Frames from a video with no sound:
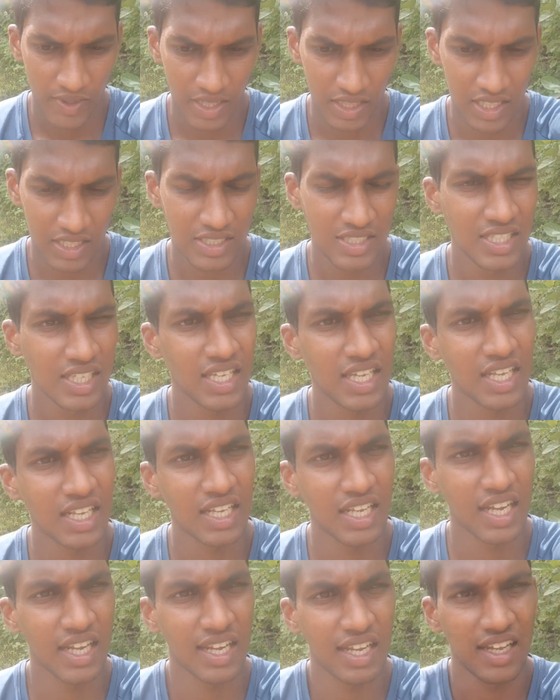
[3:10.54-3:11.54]
the chicken,
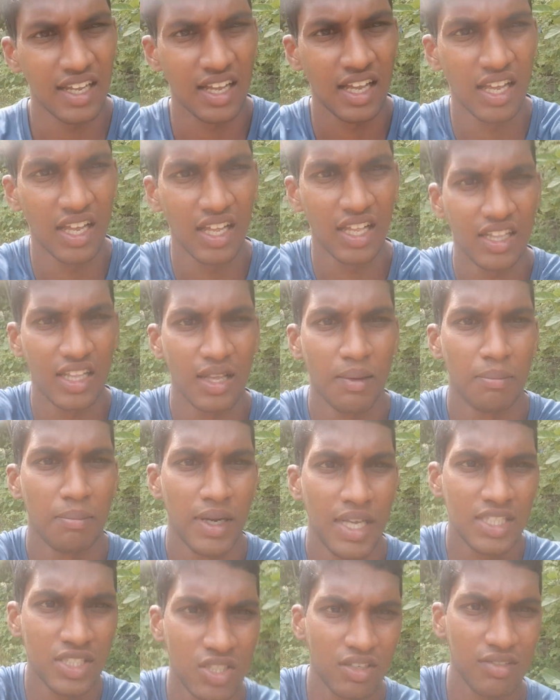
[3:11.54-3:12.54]
the
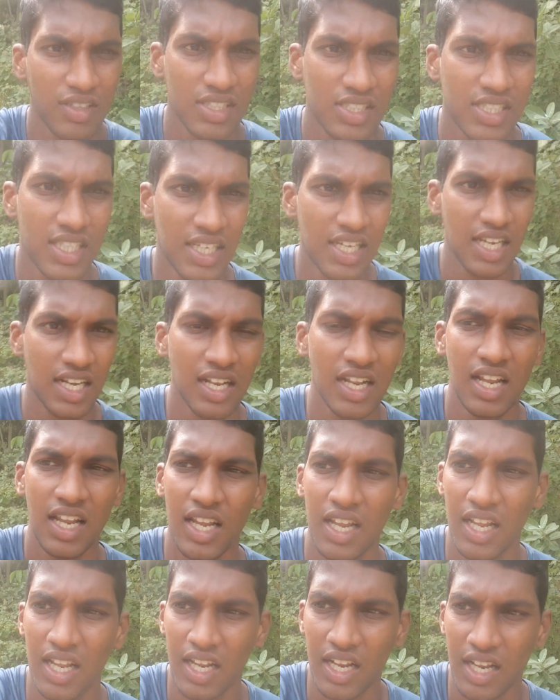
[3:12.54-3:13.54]
breast of the chicken,
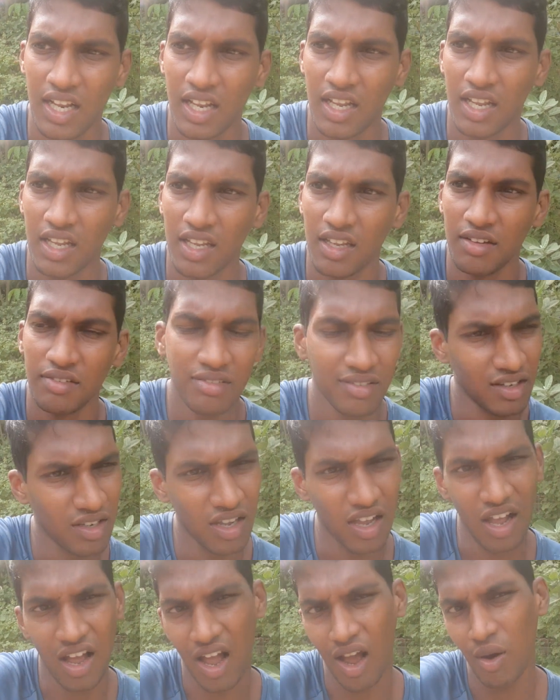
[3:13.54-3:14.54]

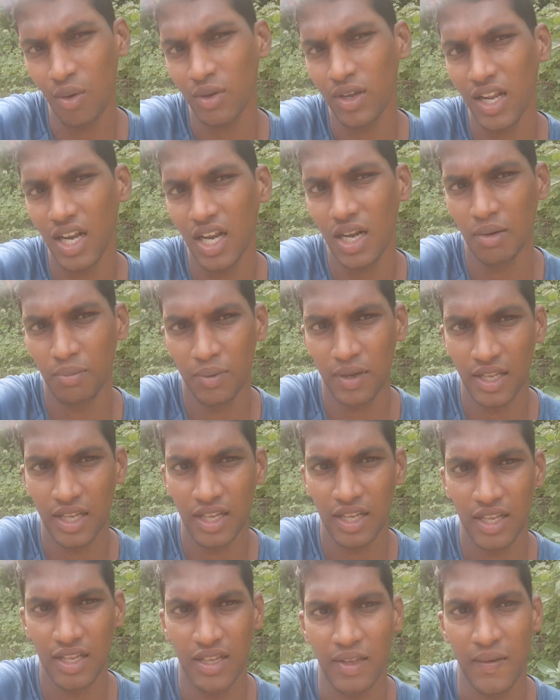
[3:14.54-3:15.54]
how can it
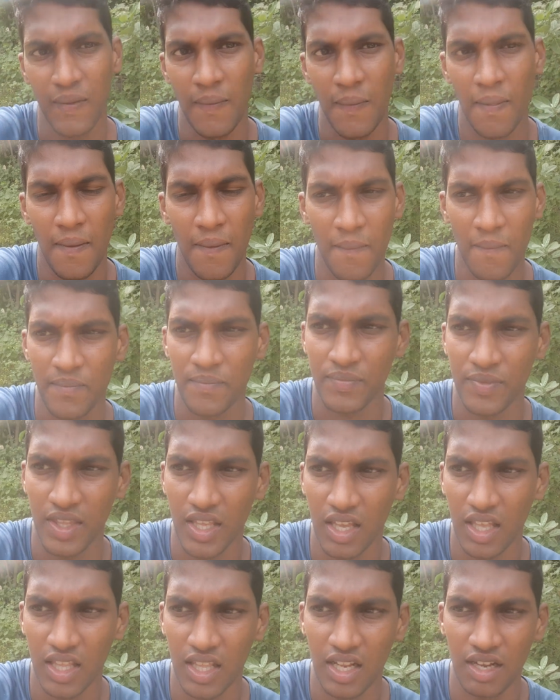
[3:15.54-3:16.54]
be
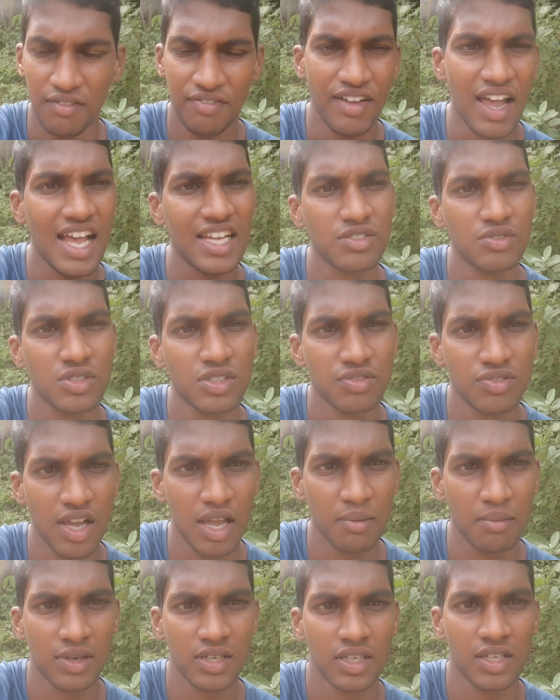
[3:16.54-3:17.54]
a fast twitch
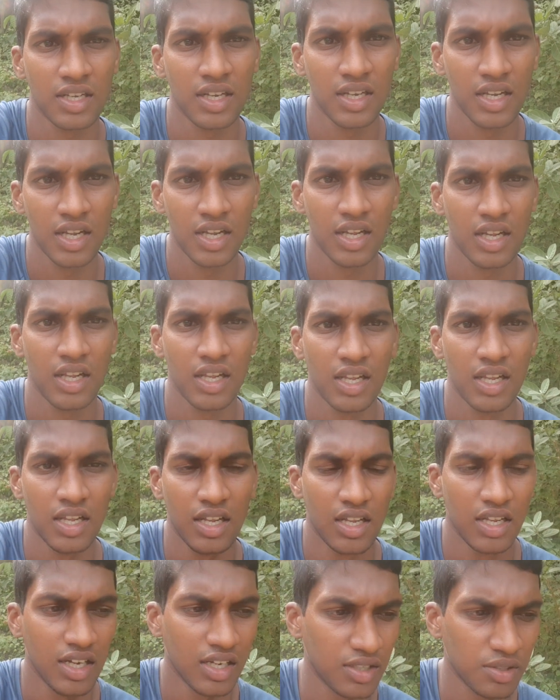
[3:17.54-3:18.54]
fiber?
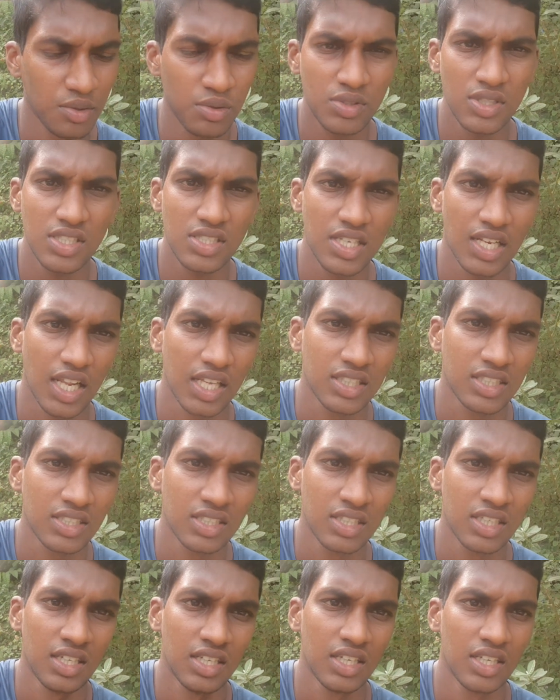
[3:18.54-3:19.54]
It uses
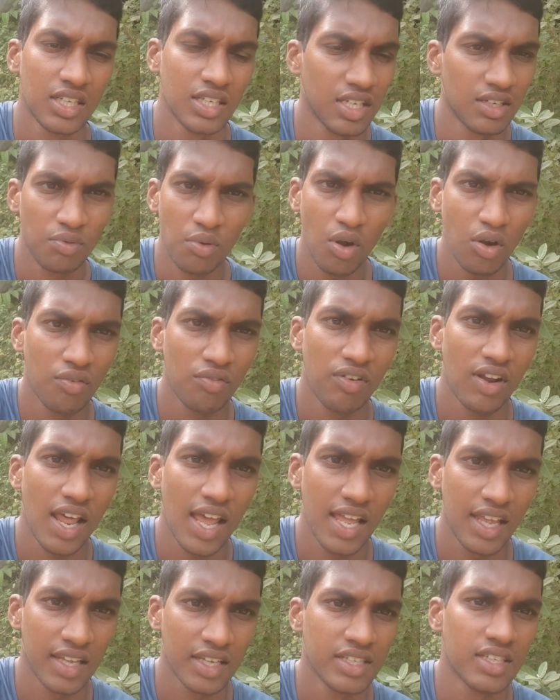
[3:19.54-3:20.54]
less. It won't
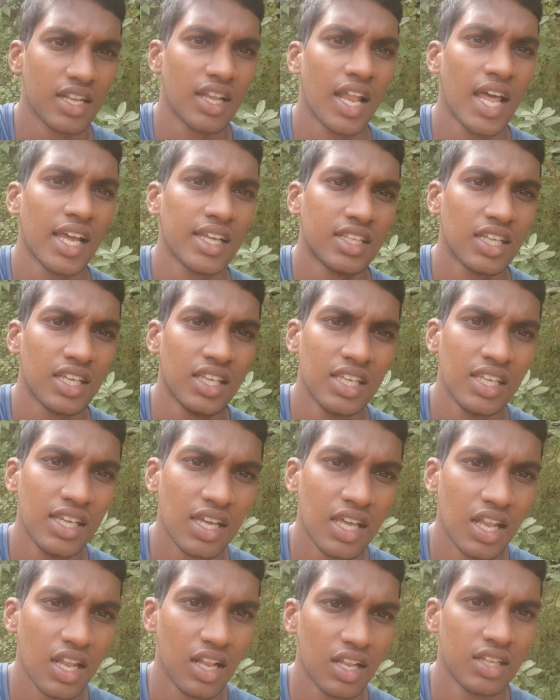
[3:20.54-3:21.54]
fly like the
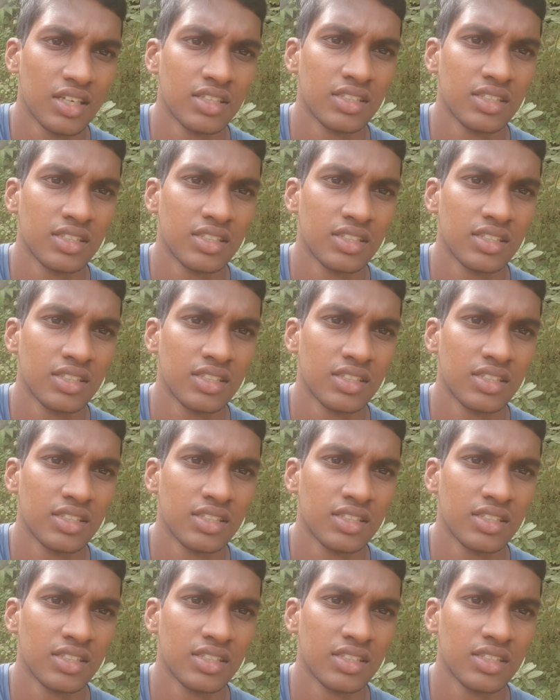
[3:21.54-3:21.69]
eagle.